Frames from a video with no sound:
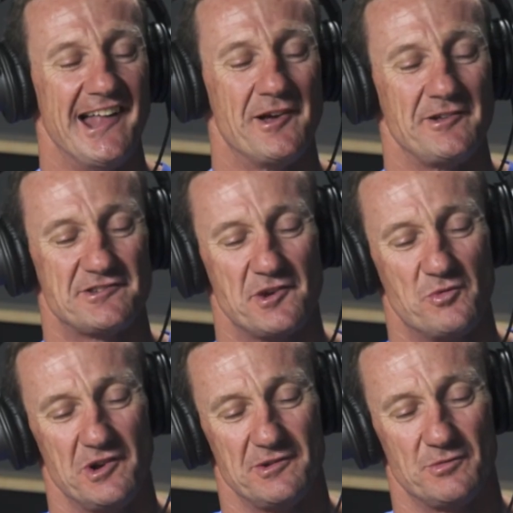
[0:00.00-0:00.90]
And so
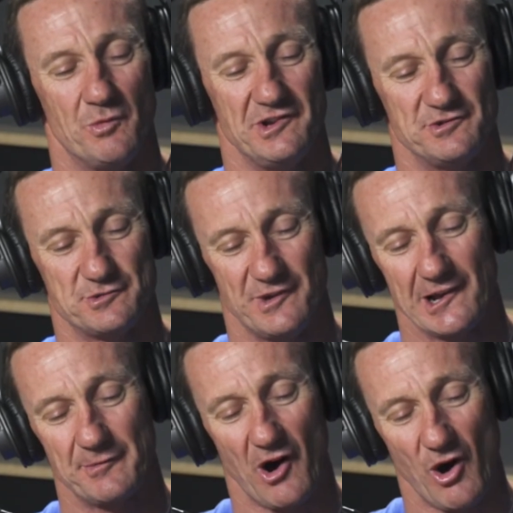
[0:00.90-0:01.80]
what we do is we
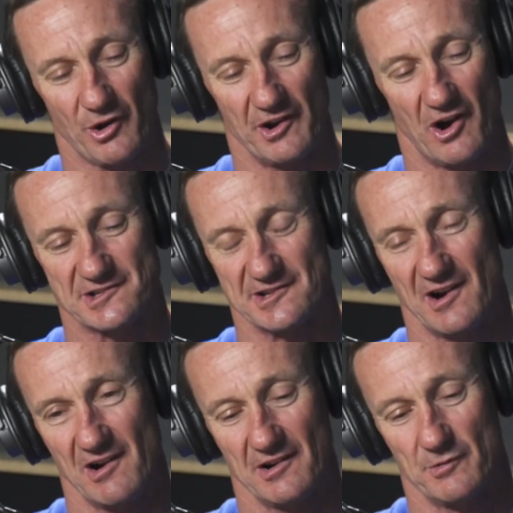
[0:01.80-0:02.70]
get them to hold it nice and
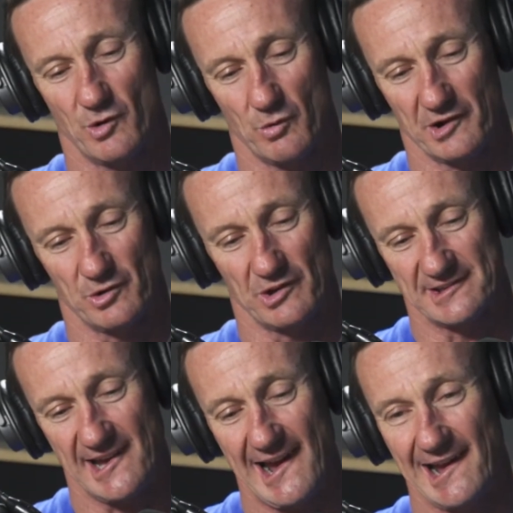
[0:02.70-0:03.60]
high on what we call the
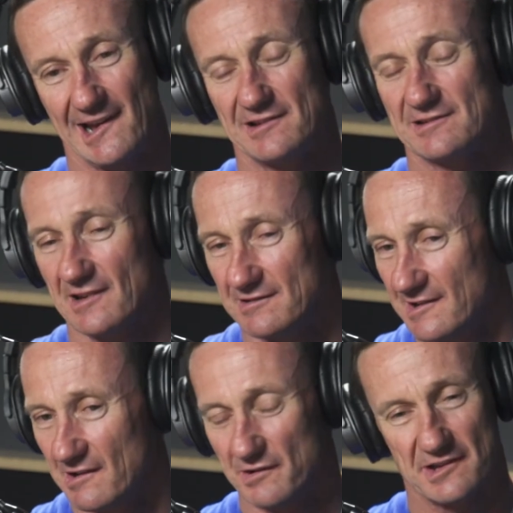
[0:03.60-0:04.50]
tang. So,
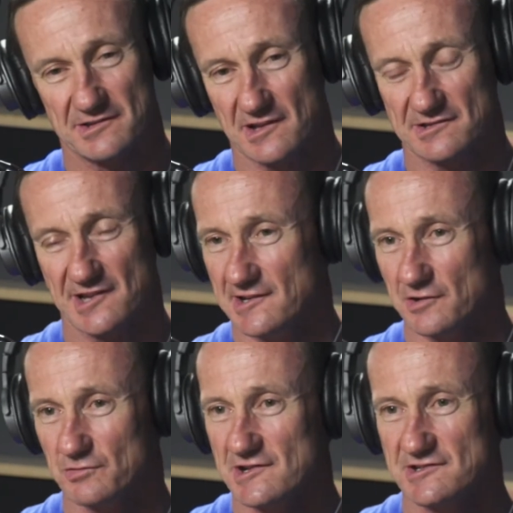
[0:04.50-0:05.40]
you know, and there's
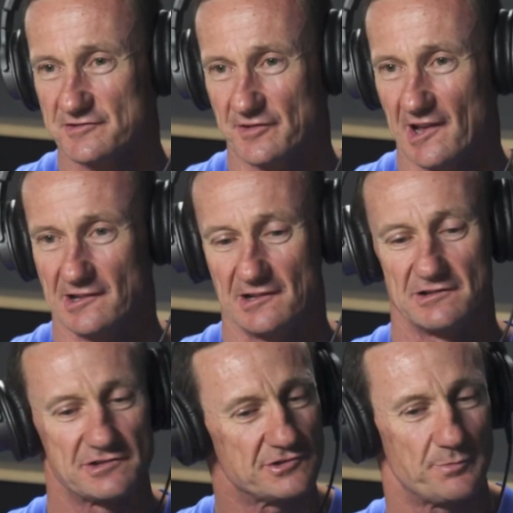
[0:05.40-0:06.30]
tactical reasons for that. You know,
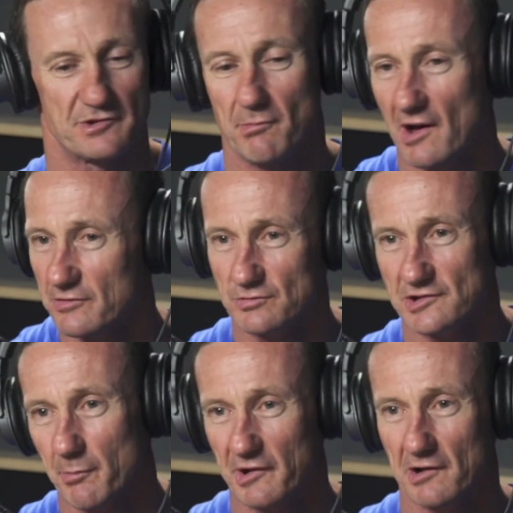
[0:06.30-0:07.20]
it stops the muzzle
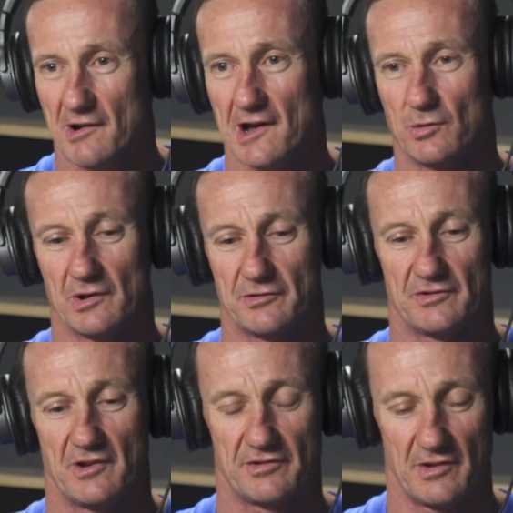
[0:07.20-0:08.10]
jumping around, all that
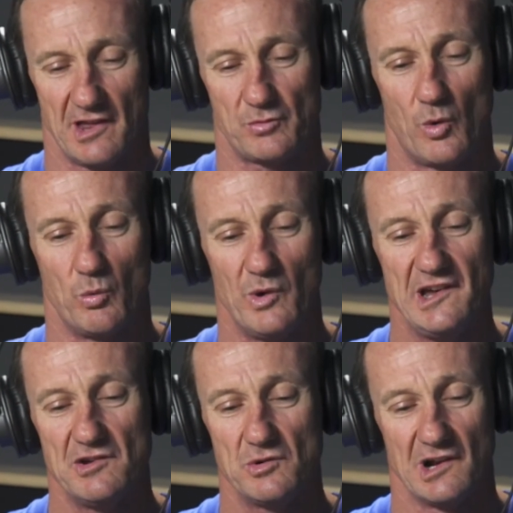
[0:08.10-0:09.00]
sort of stuff. So that's why
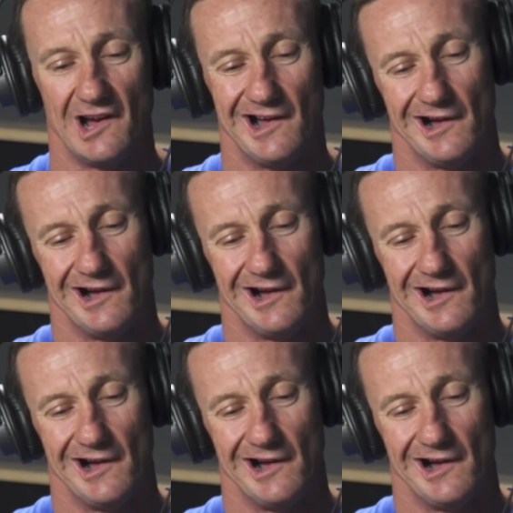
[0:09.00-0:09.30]
we do it.